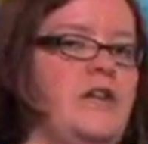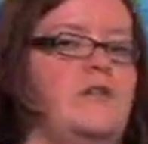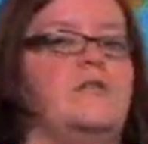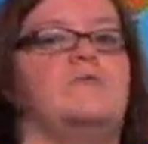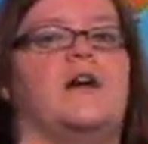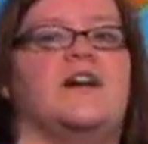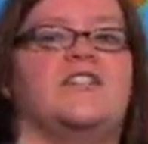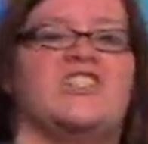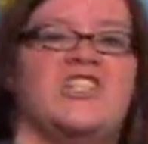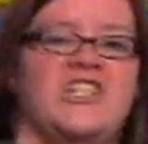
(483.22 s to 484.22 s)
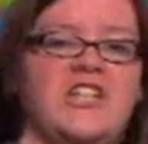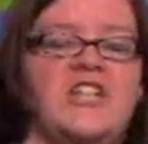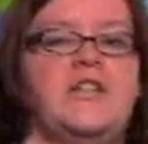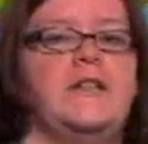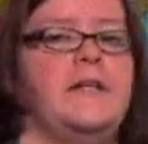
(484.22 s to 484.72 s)
garage.
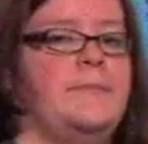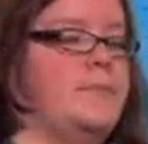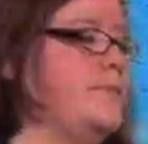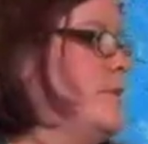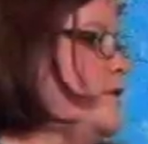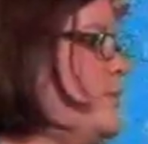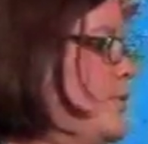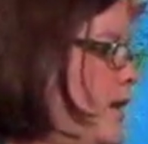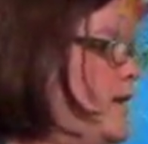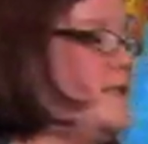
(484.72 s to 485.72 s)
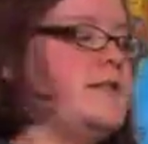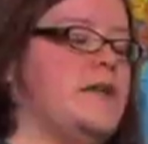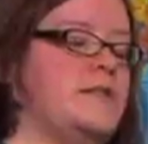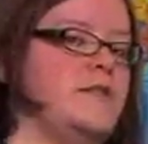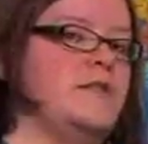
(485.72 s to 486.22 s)
So practice
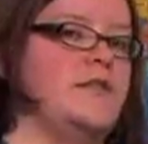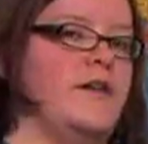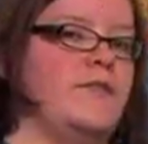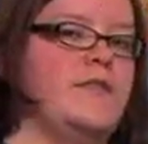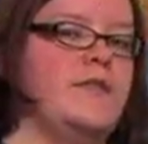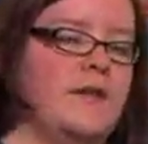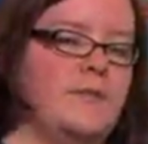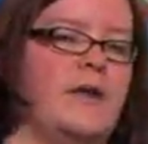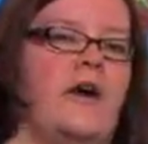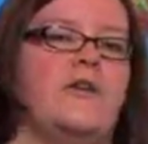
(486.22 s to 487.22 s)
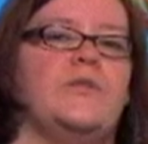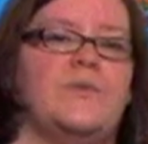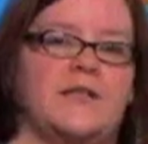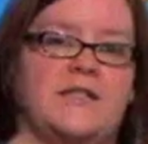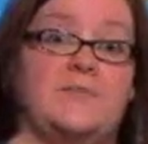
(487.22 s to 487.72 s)
that to yourself and think about how you
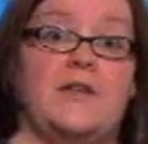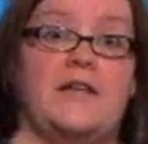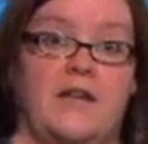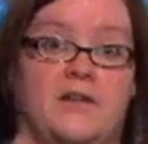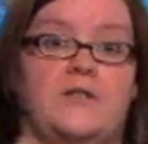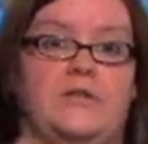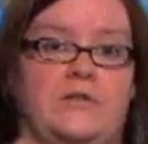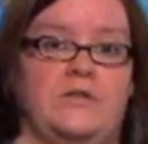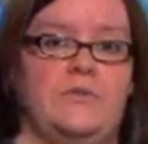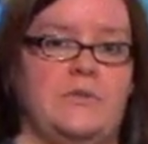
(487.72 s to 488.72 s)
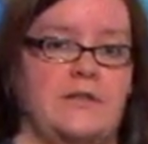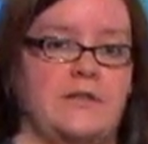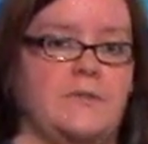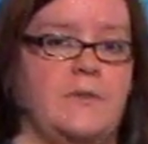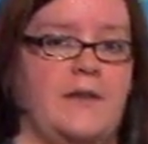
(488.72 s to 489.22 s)
will explain that to your
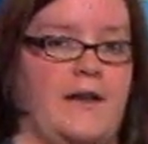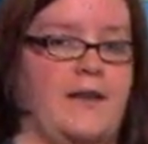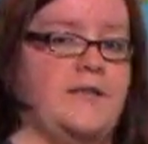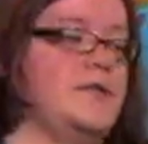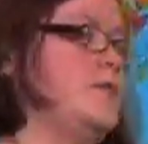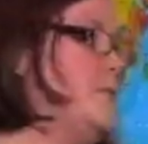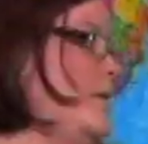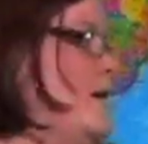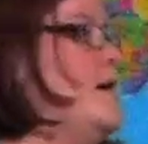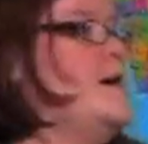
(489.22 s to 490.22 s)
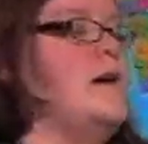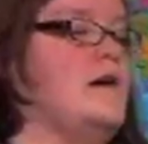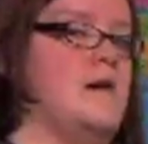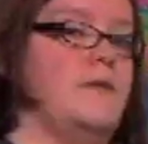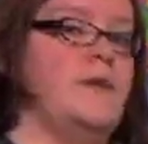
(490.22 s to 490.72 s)
students when they ask you
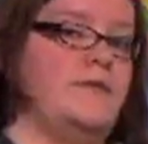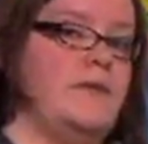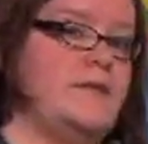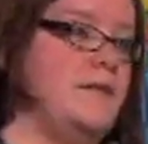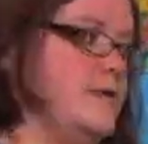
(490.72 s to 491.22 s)
about these